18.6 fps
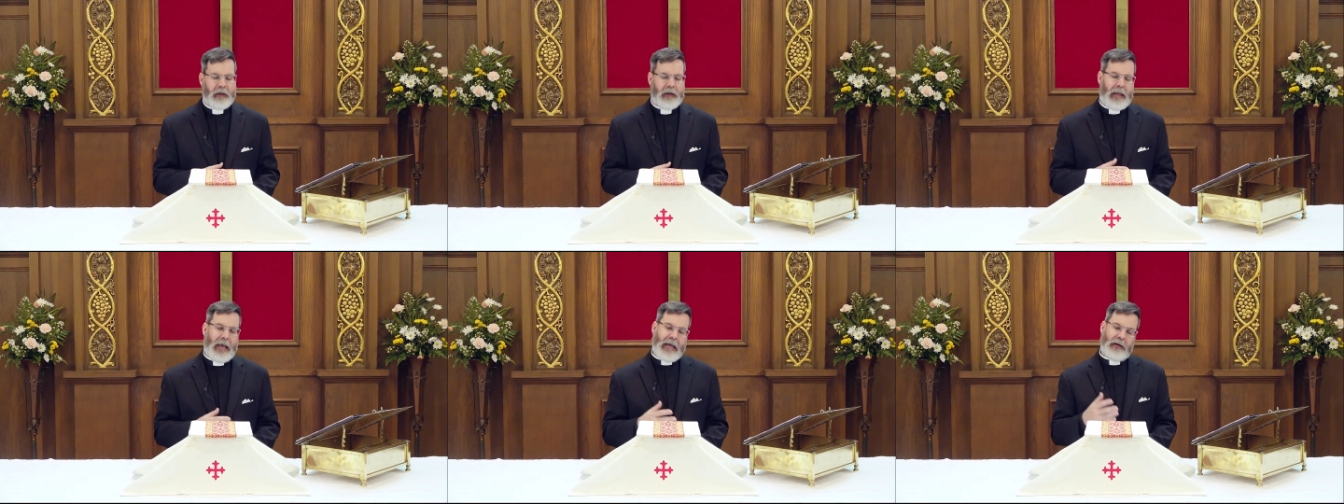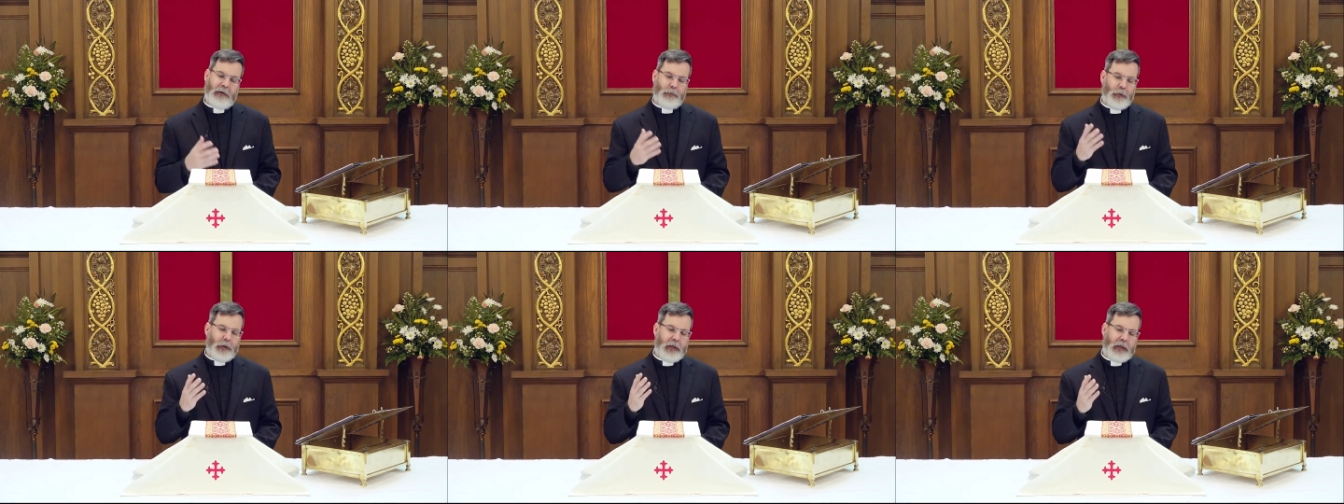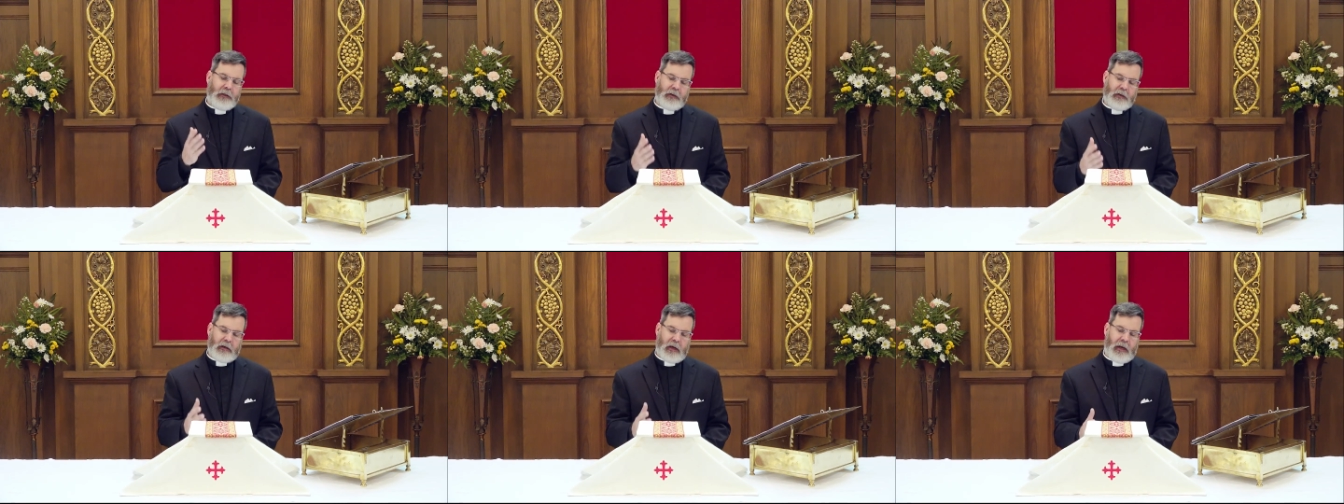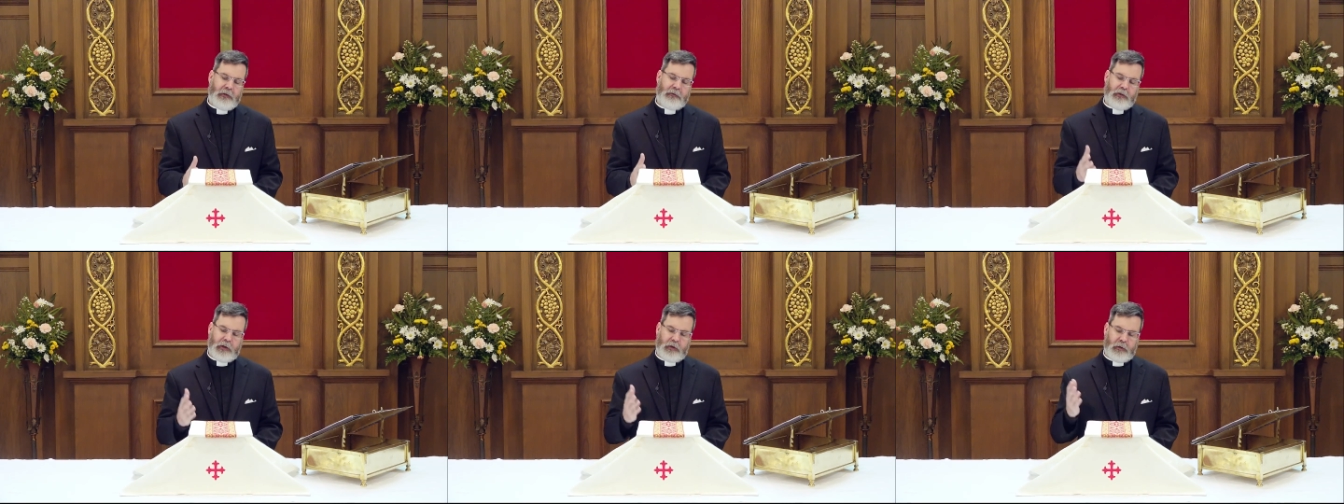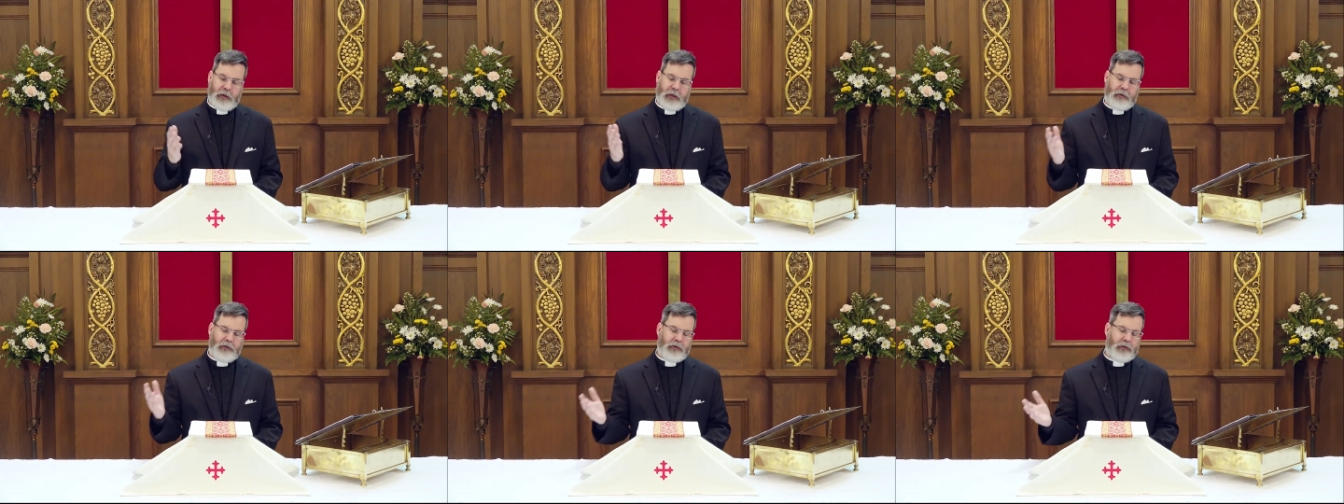And if we need to
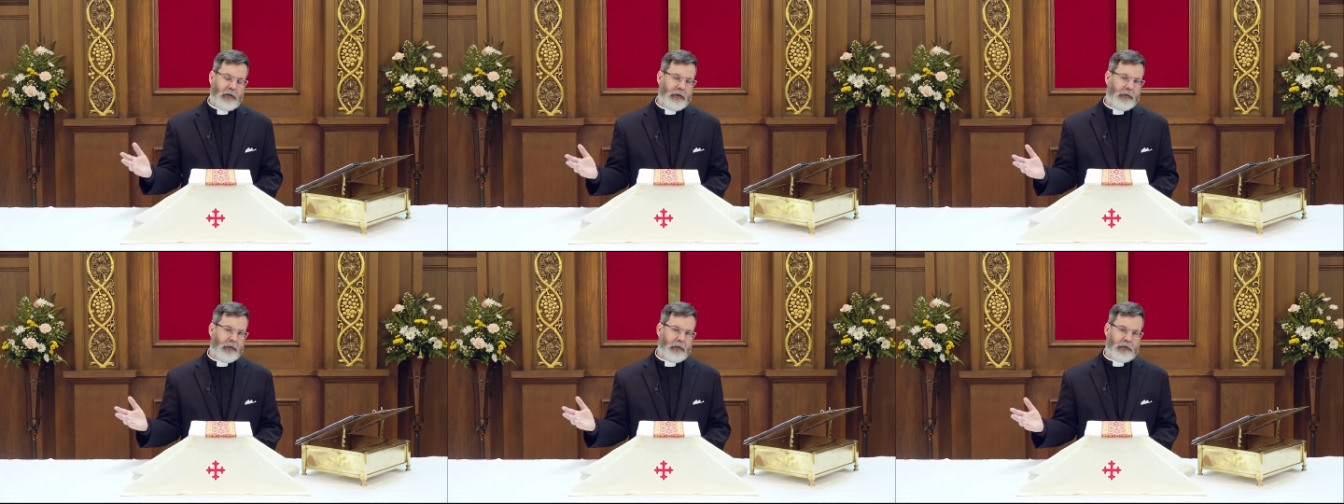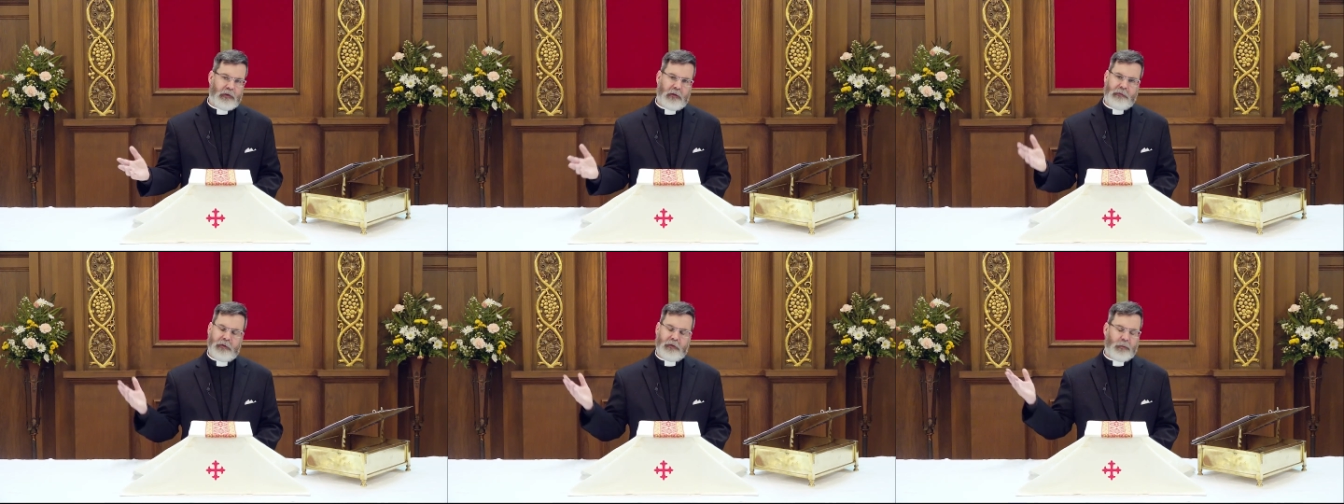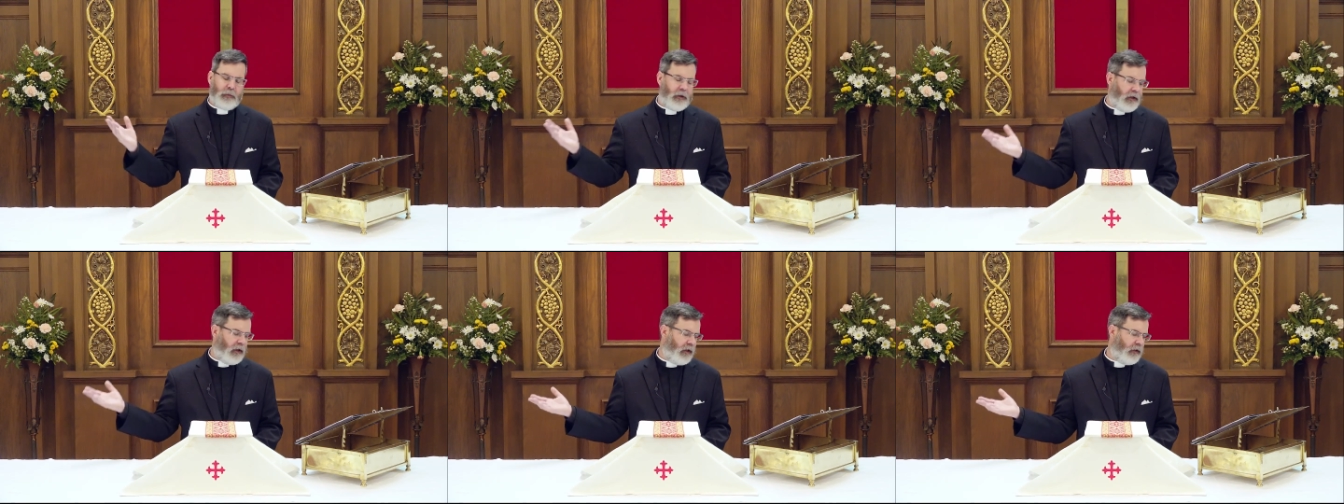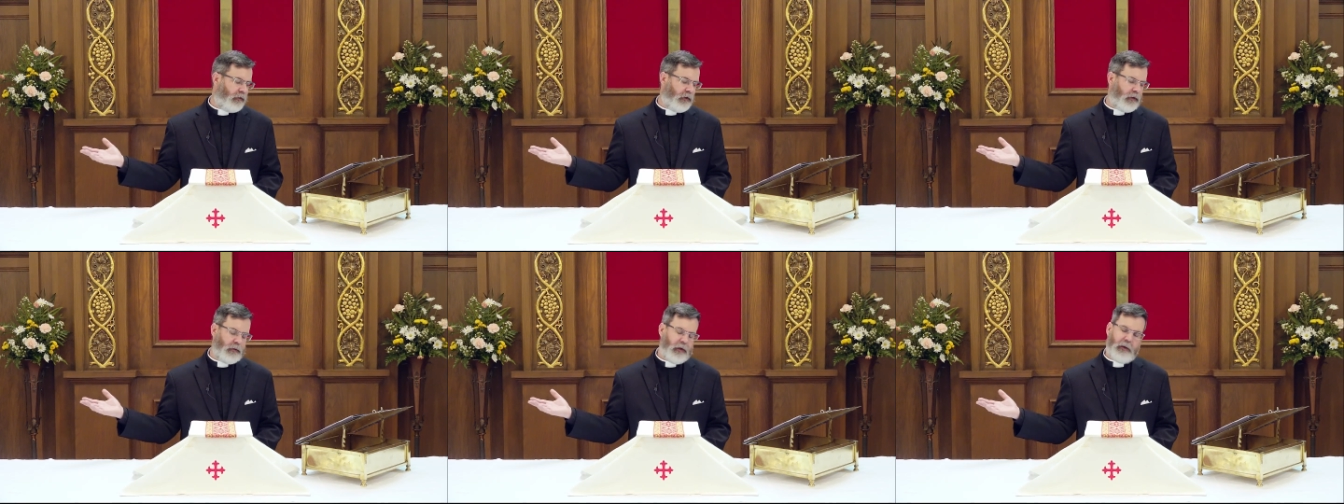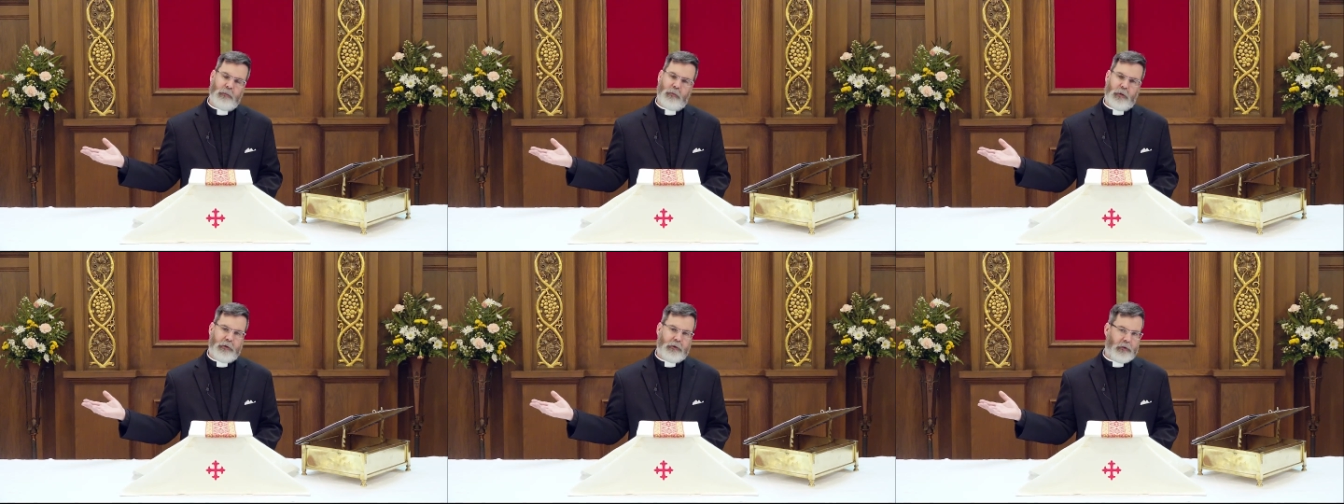consecrate during the service, we
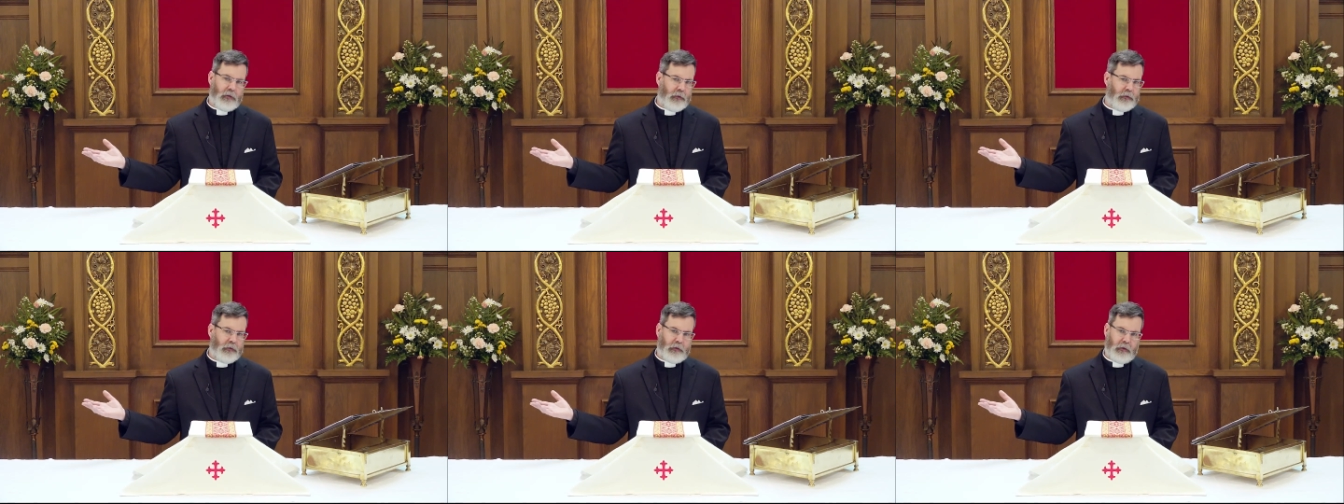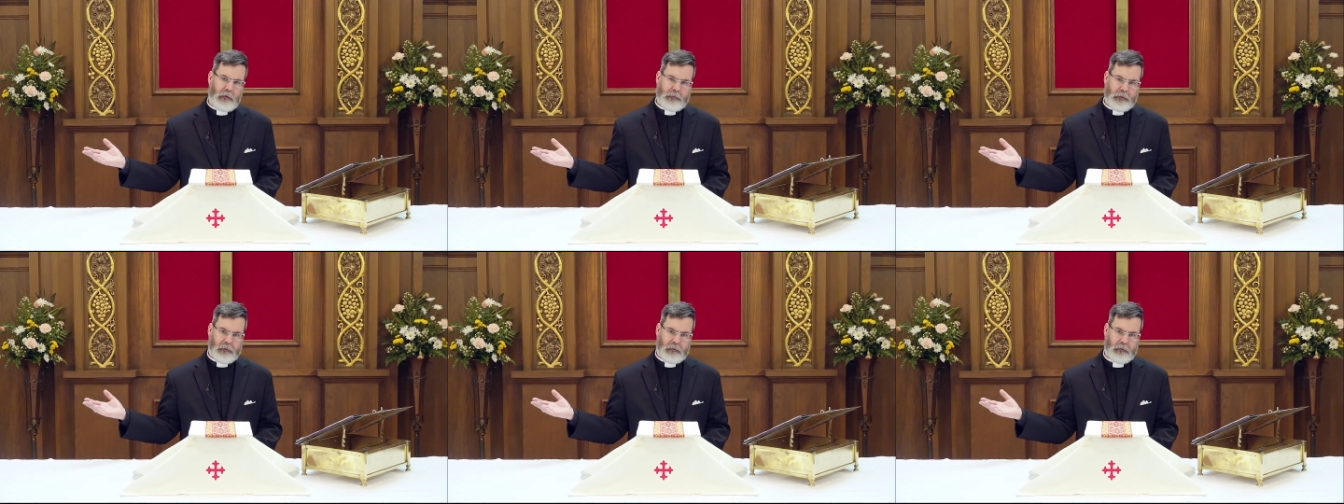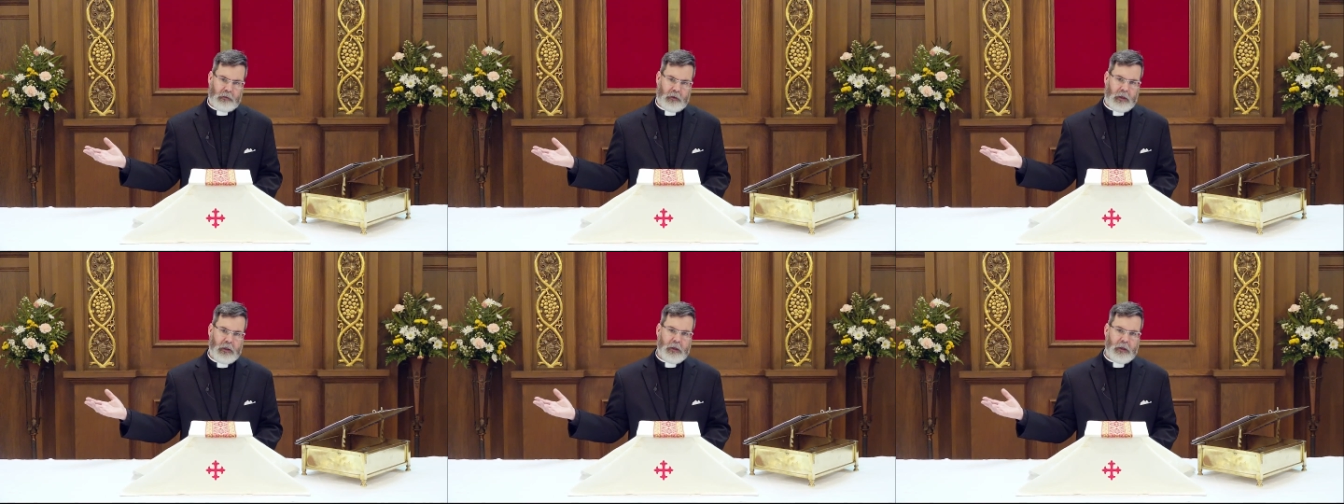consecrate more during the service.